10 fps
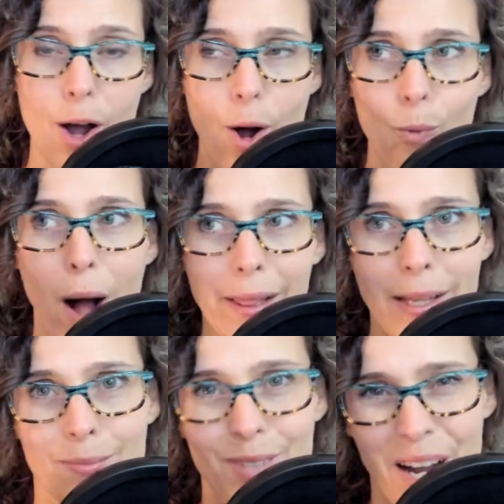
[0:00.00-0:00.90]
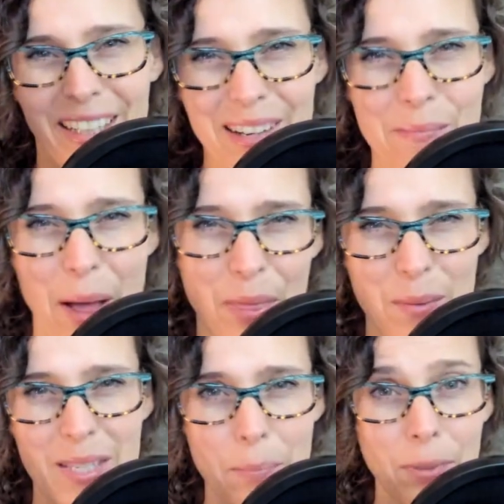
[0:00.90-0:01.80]
while I'm talking about them
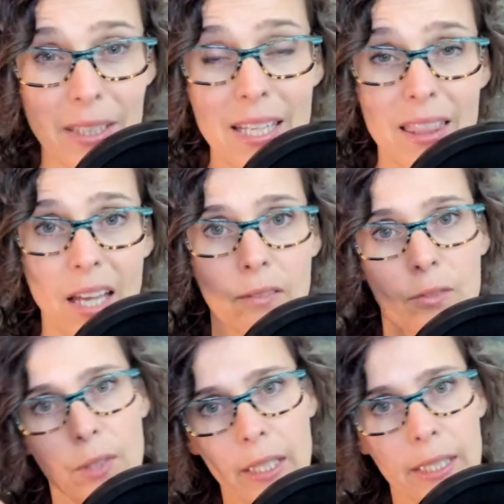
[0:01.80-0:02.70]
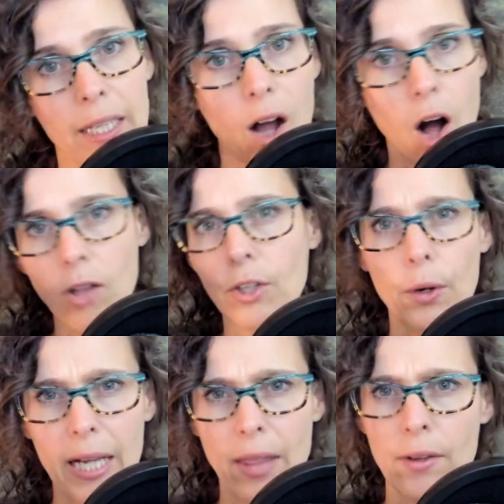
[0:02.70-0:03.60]
separately, they really all go
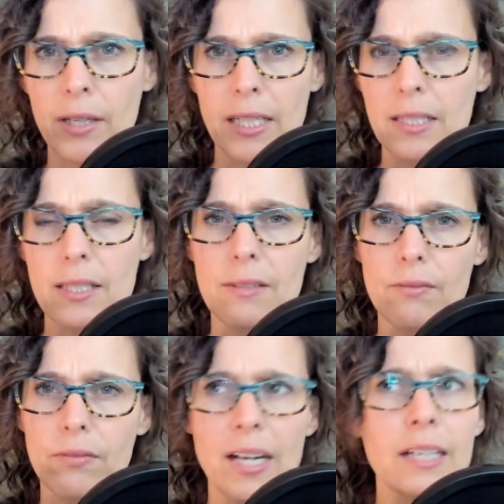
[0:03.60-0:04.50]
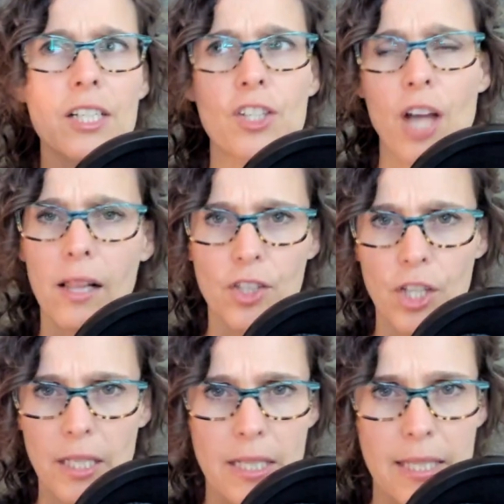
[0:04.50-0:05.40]
together. It's very
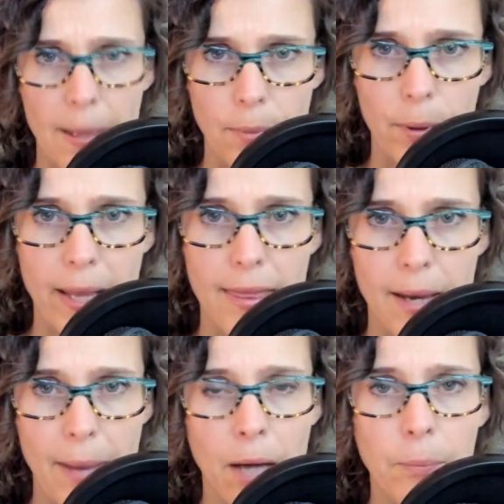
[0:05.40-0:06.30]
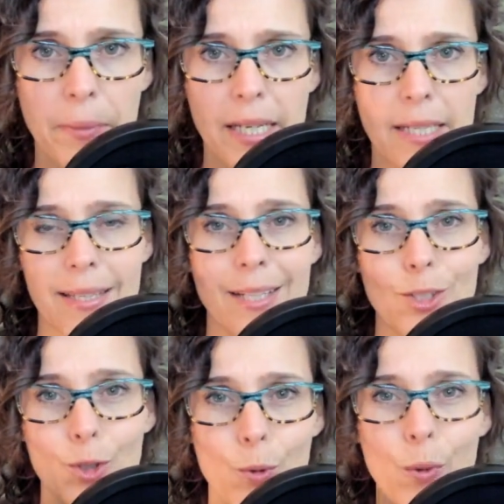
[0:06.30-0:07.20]
challenging to separate them out because they
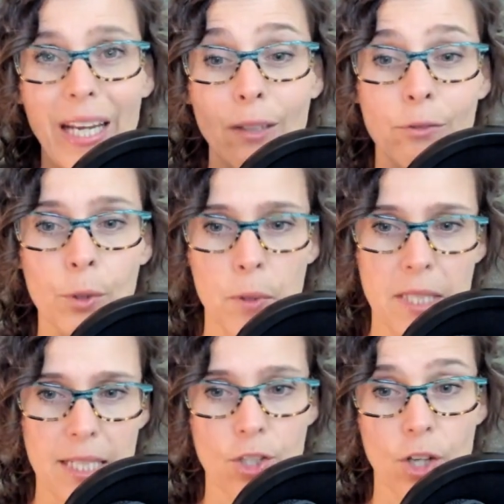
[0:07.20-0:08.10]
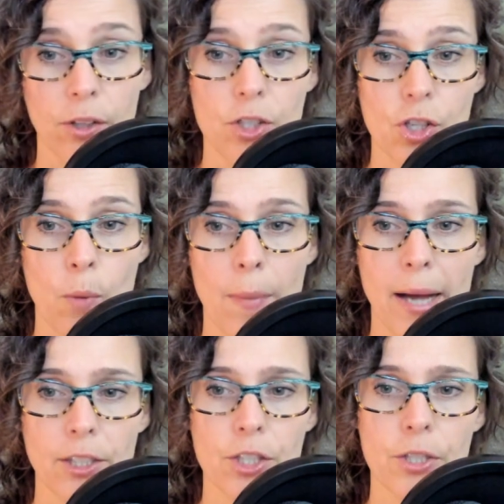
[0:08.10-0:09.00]
do influence each other so
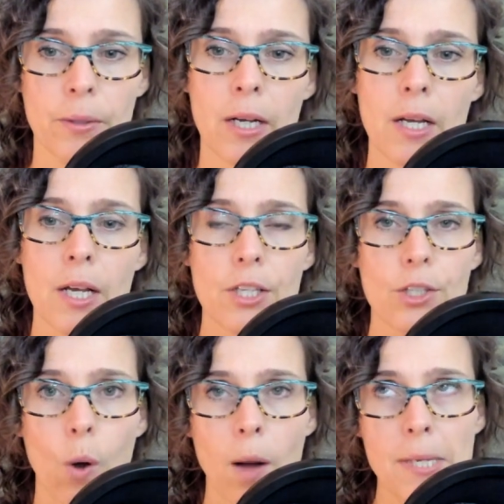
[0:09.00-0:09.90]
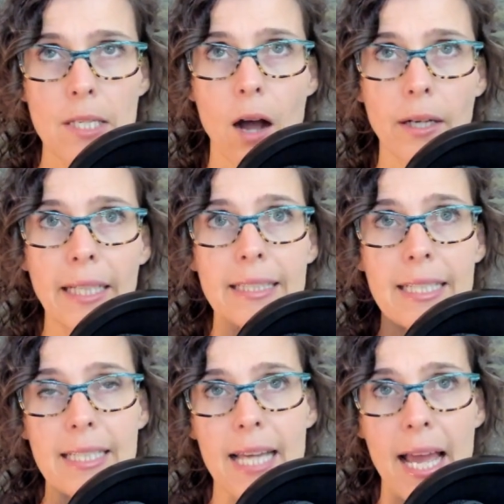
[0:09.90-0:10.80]
much. So I'll be talking
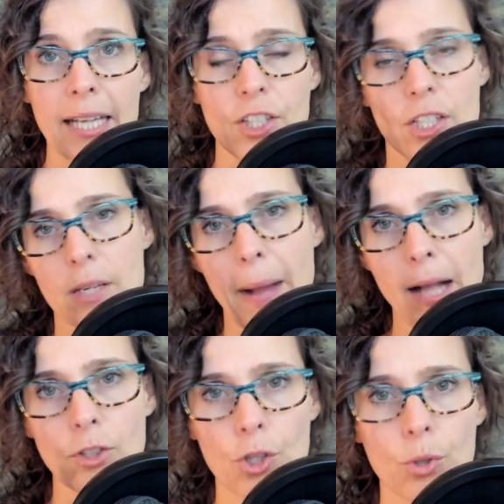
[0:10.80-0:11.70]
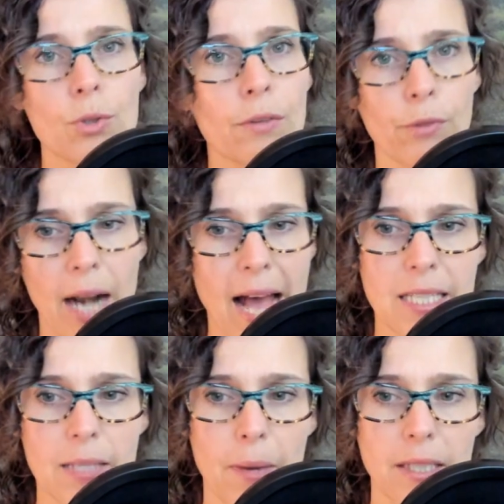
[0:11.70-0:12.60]
today just about 2 different
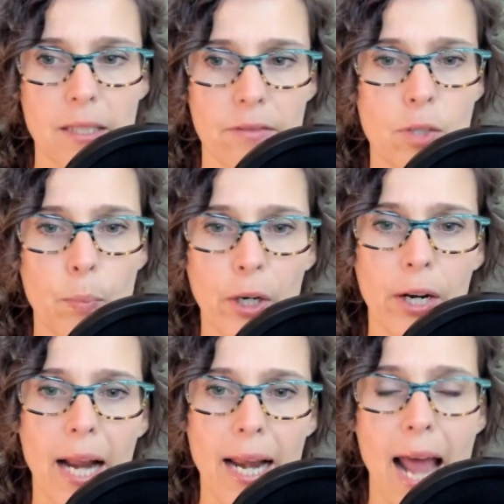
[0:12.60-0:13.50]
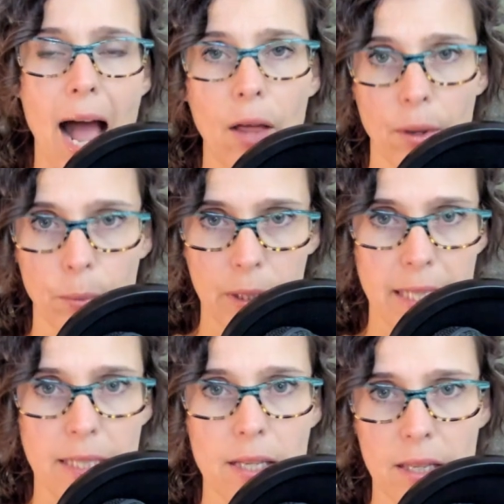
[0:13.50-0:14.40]
aspects of spirit and how they
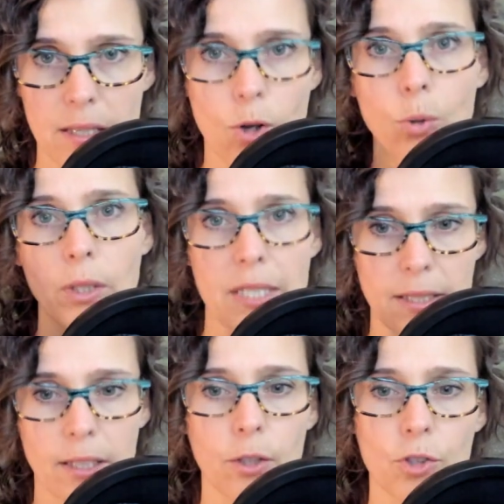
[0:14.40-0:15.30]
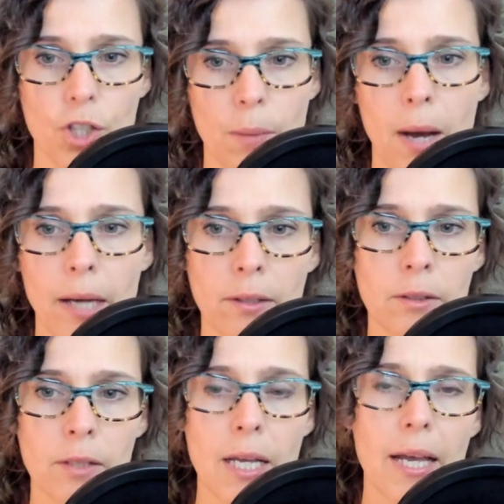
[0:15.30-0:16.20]
relate to this holistic coaching
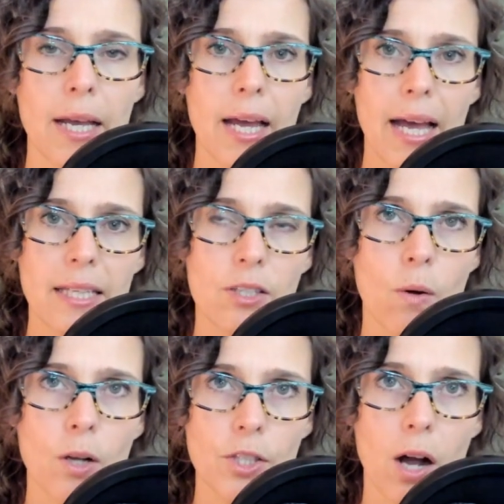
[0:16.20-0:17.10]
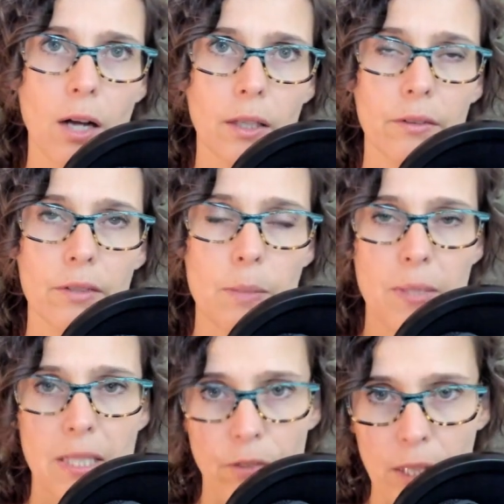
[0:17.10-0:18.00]
model. And so I'll talk
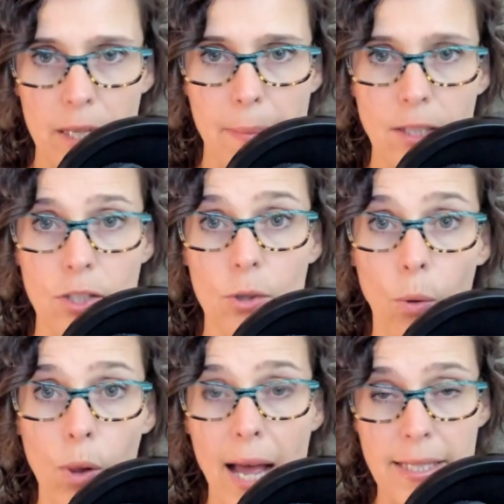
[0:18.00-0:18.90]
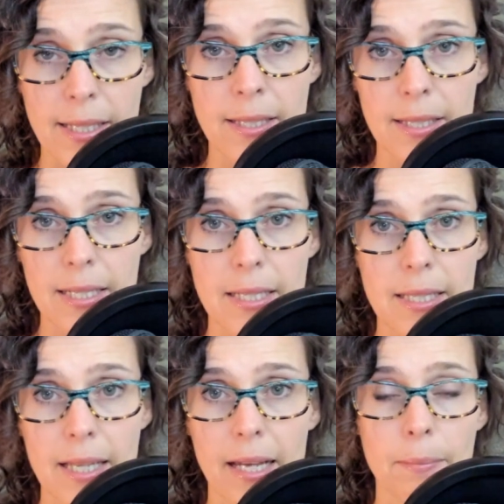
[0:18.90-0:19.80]
specifically about soul essences
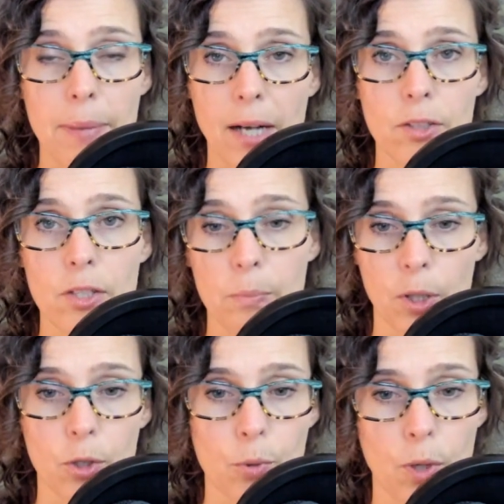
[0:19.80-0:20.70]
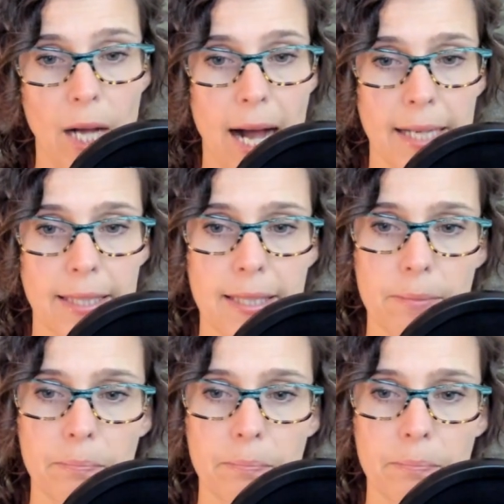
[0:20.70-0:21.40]
and about spiritual guides.